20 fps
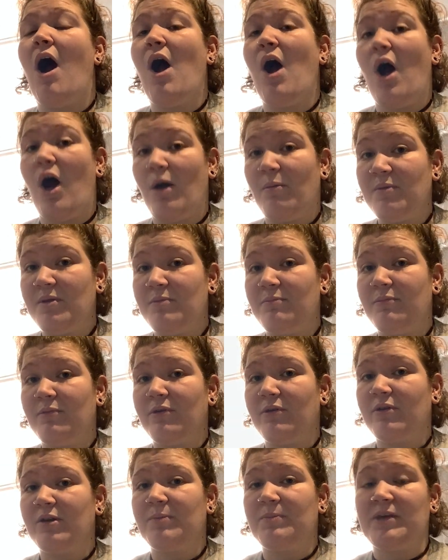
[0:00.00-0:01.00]
almond
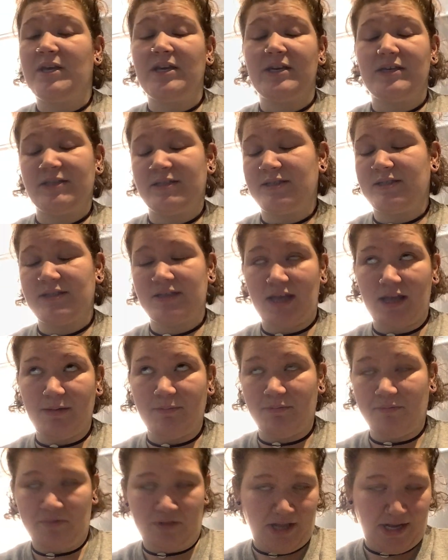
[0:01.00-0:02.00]
milk because
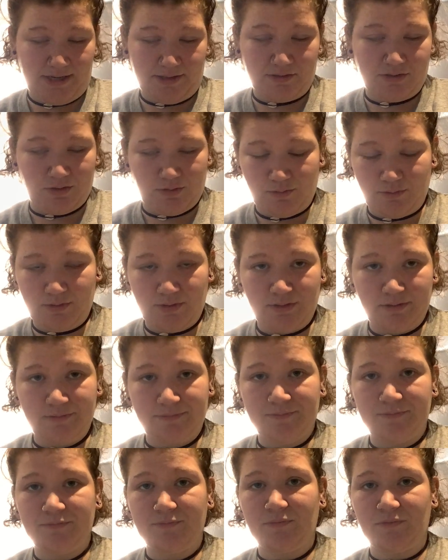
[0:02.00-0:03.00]
I'm lactose
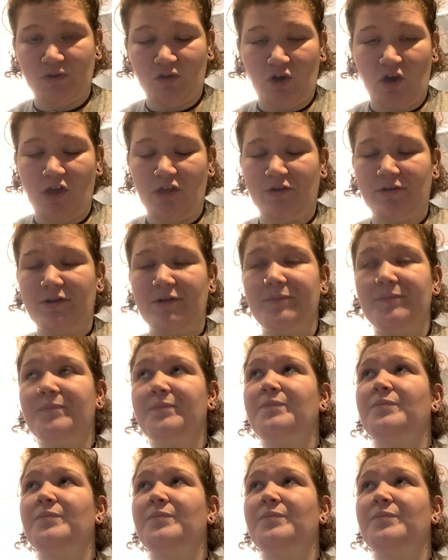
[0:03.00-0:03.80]
intolerant.